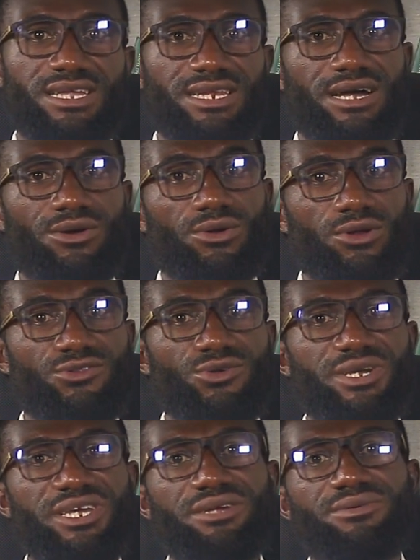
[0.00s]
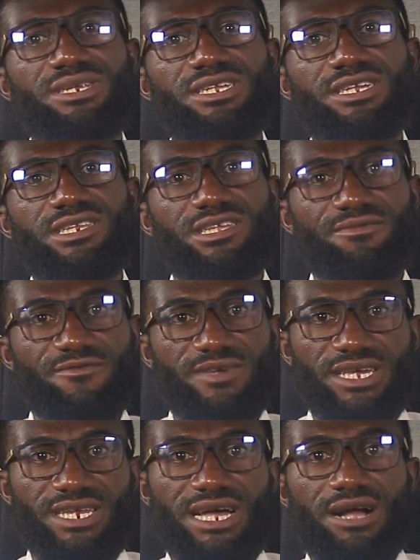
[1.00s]
Now, clots occurring in a deep
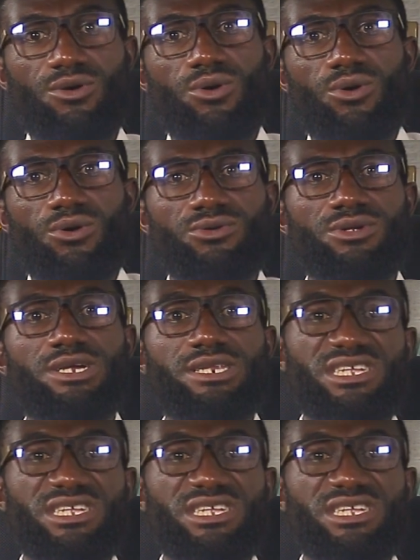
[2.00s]
vein are called